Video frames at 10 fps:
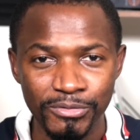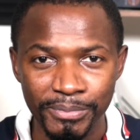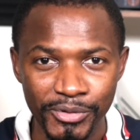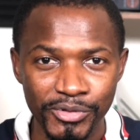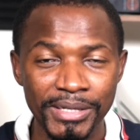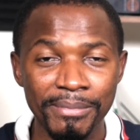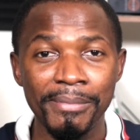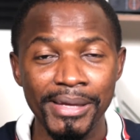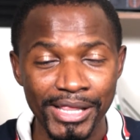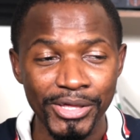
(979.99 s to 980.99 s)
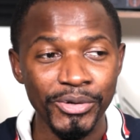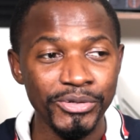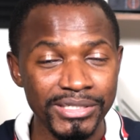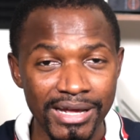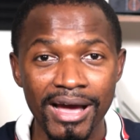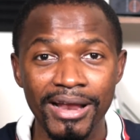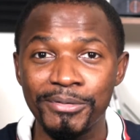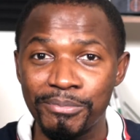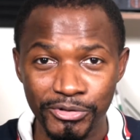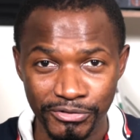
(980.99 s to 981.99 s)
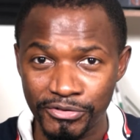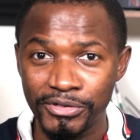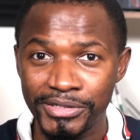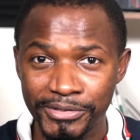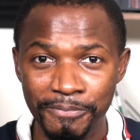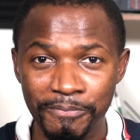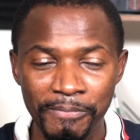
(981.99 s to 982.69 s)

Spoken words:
to build $1 million portfolio.